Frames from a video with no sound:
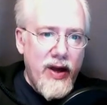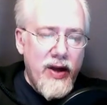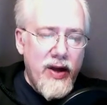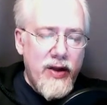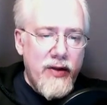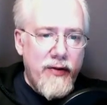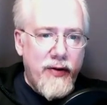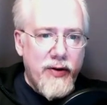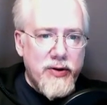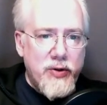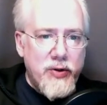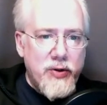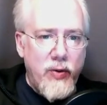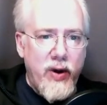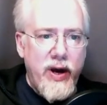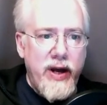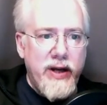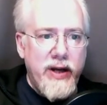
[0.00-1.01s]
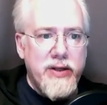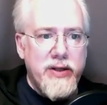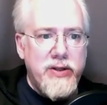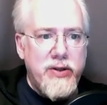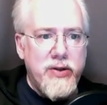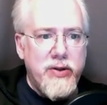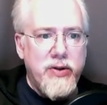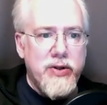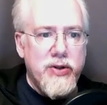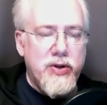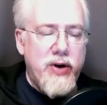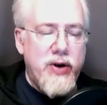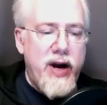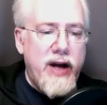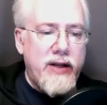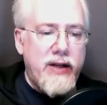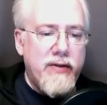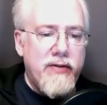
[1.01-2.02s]
The first way is to
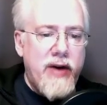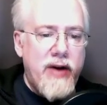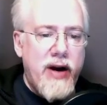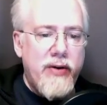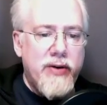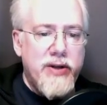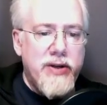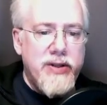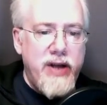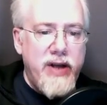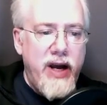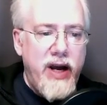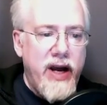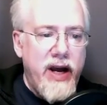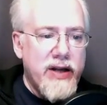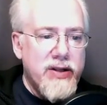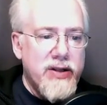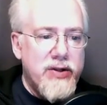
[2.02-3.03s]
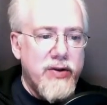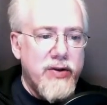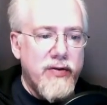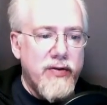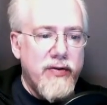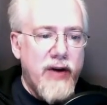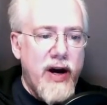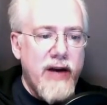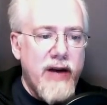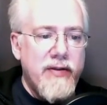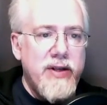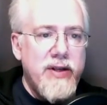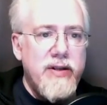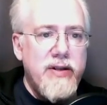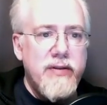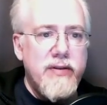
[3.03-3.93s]
contract the virus and survive it.